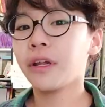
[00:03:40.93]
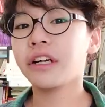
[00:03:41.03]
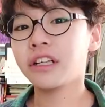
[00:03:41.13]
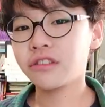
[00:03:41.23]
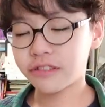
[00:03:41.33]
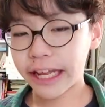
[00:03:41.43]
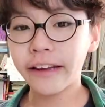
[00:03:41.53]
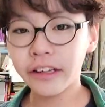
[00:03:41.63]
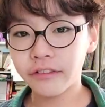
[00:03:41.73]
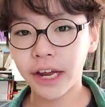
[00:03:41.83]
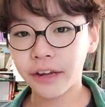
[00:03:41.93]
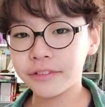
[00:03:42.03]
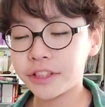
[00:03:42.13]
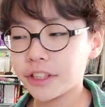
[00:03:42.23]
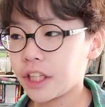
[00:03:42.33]
dead
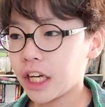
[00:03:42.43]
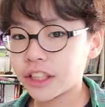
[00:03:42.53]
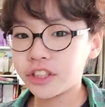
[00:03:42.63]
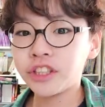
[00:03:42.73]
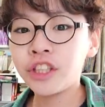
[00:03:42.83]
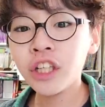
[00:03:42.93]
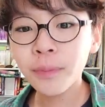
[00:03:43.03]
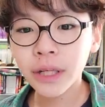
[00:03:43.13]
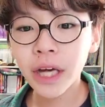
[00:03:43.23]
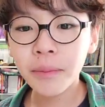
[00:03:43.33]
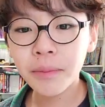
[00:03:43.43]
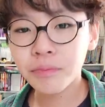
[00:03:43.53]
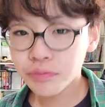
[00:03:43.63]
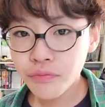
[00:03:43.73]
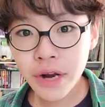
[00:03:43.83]
graves and started becoming
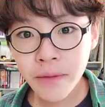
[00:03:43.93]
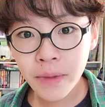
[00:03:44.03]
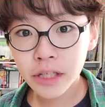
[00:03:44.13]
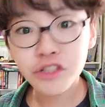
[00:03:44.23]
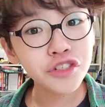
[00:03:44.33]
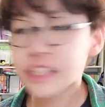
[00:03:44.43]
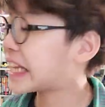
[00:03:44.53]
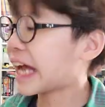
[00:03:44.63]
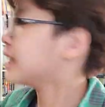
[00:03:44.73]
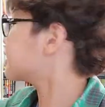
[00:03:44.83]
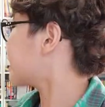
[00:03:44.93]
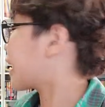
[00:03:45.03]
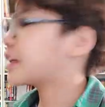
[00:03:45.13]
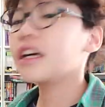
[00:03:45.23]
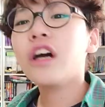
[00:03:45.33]
pretty much
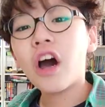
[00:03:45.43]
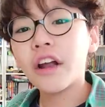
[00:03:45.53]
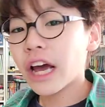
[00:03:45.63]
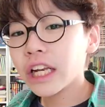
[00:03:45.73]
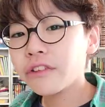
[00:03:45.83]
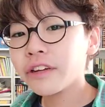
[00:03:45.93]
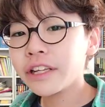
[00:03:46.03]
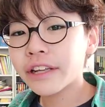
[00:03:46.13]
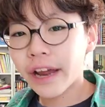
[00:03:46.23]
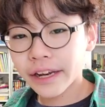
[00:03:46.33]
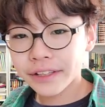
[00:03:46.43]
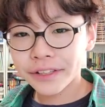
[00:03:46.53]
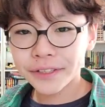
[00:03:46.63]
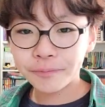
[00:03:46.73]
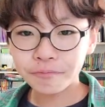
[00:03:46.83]
dance-like on Halloween night